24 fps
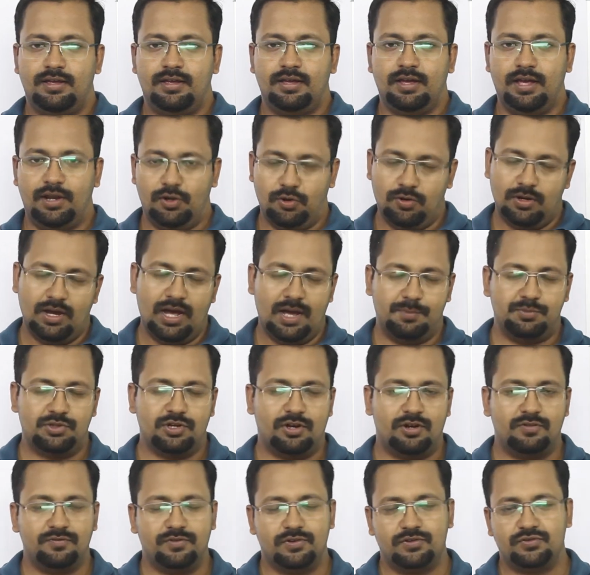Hello, I'm
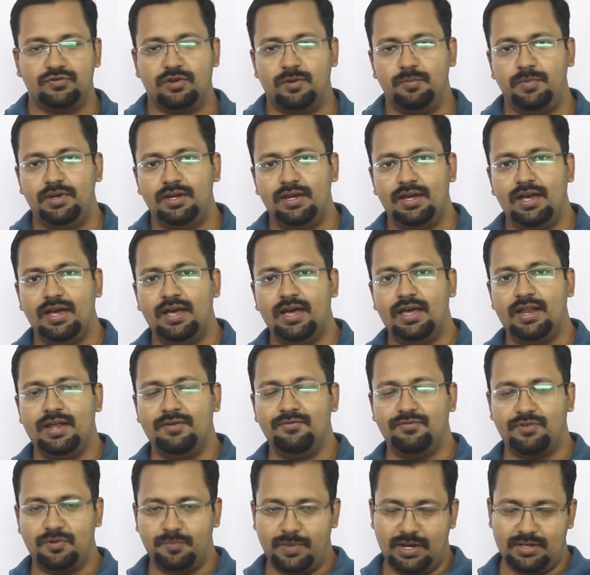Saurabh Goswami and
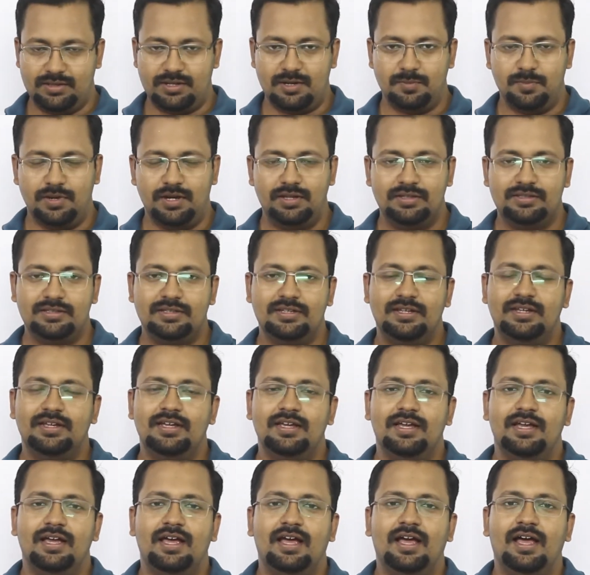I'm from Hyderabad.
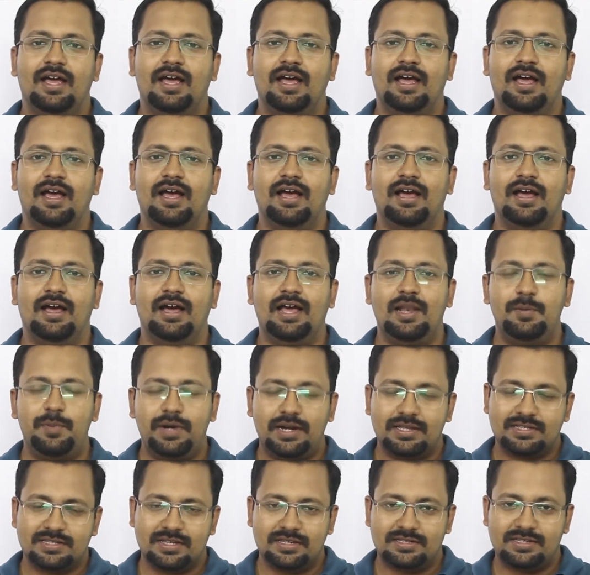I'll be
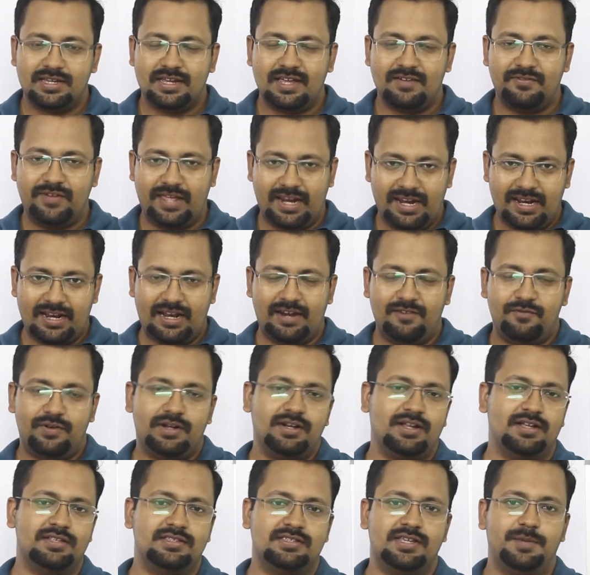discussing a very
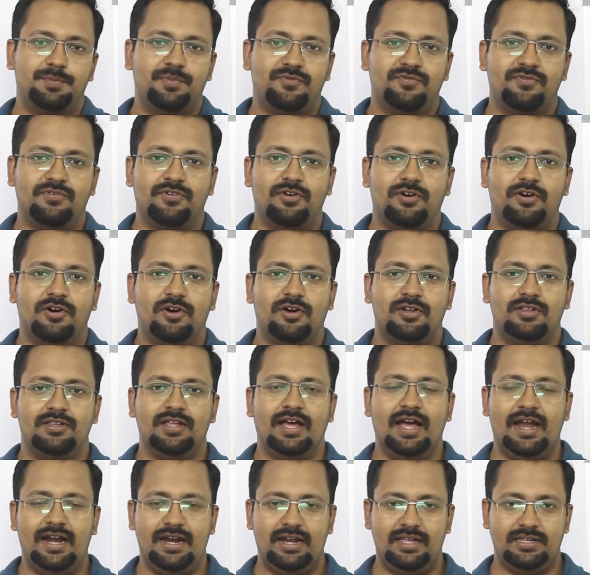relevant concept for the
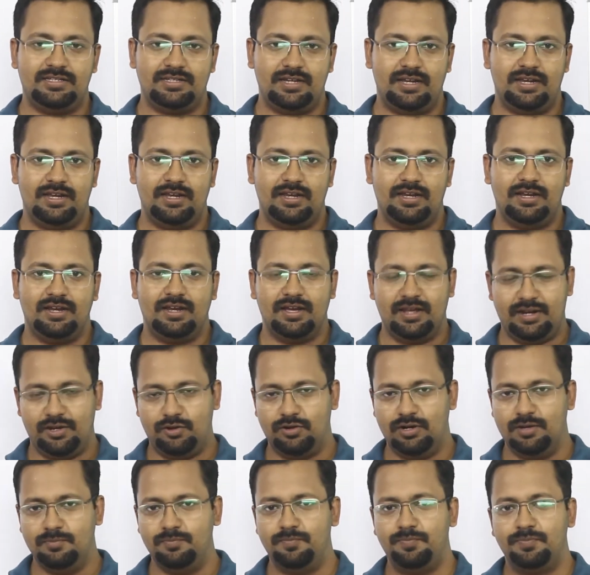ITJ
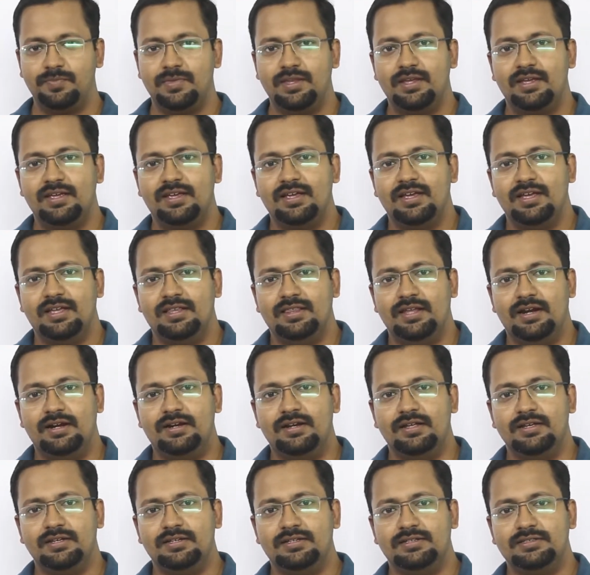curriculum,
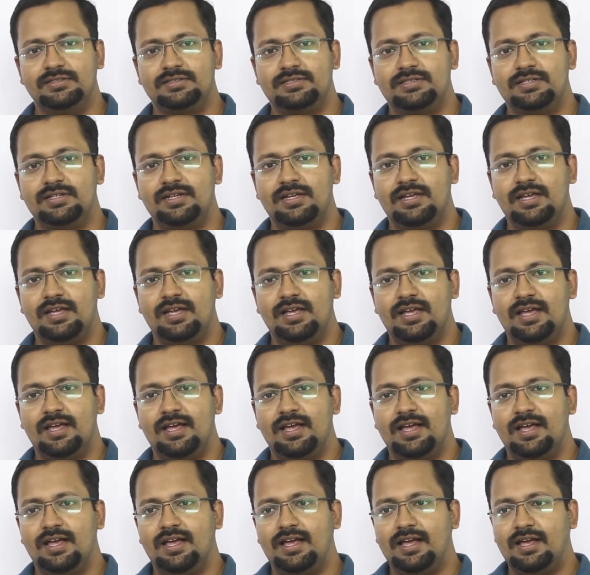that is
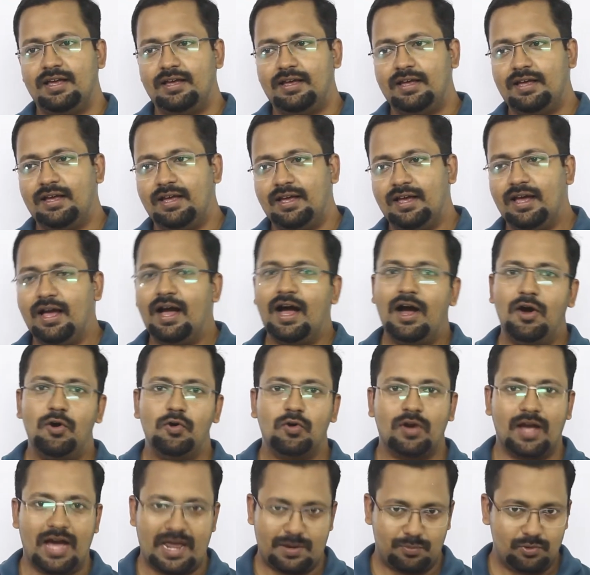
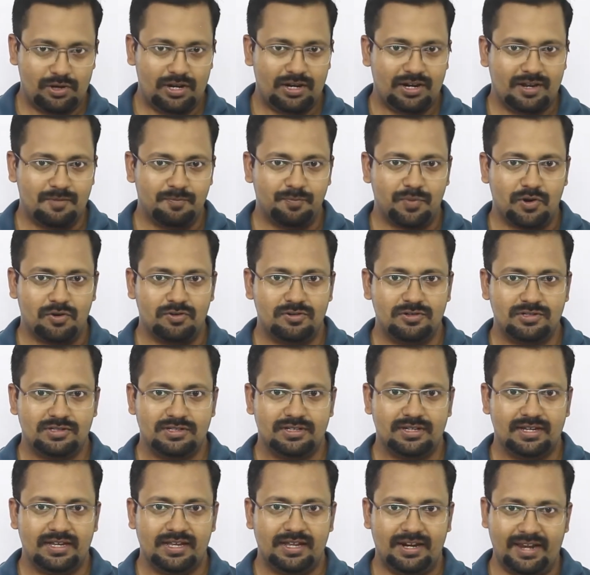how carbonyl compounds
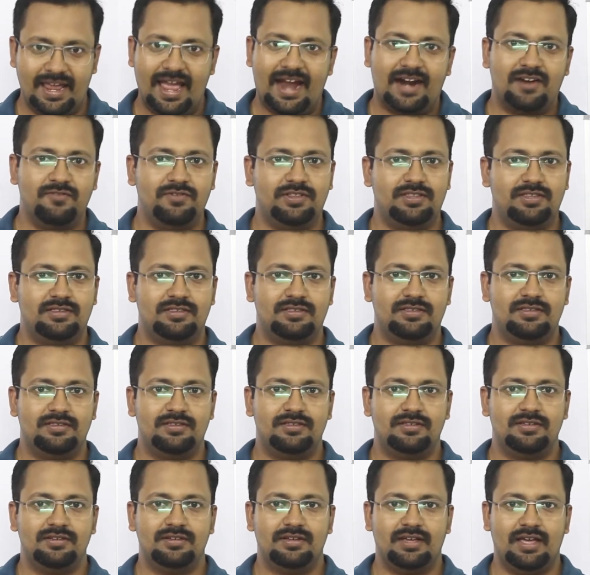react with
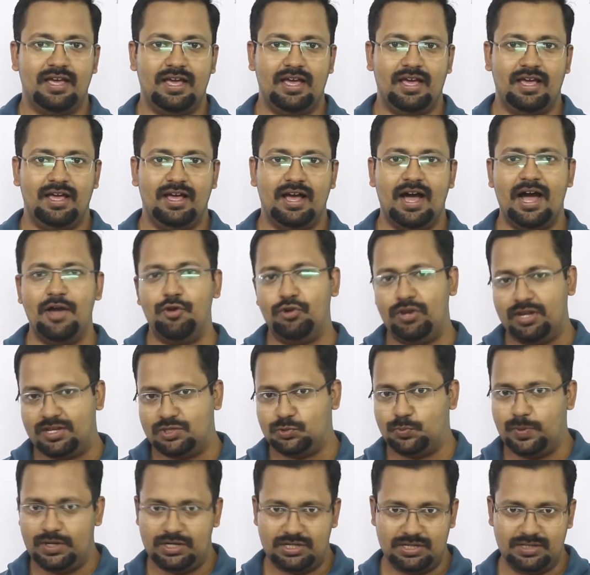ionic
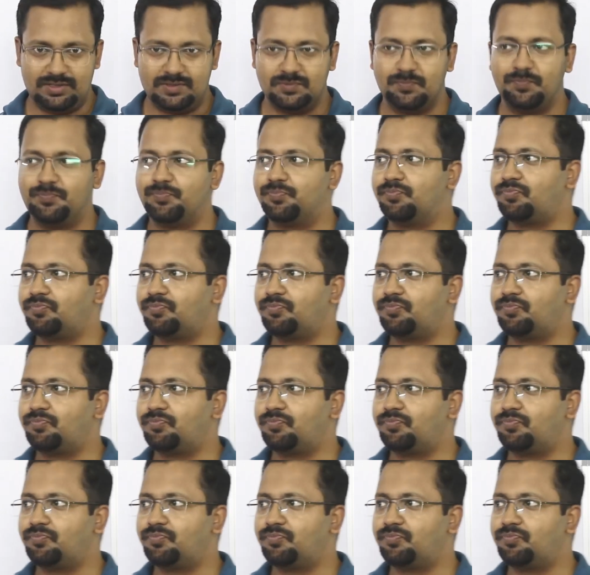species.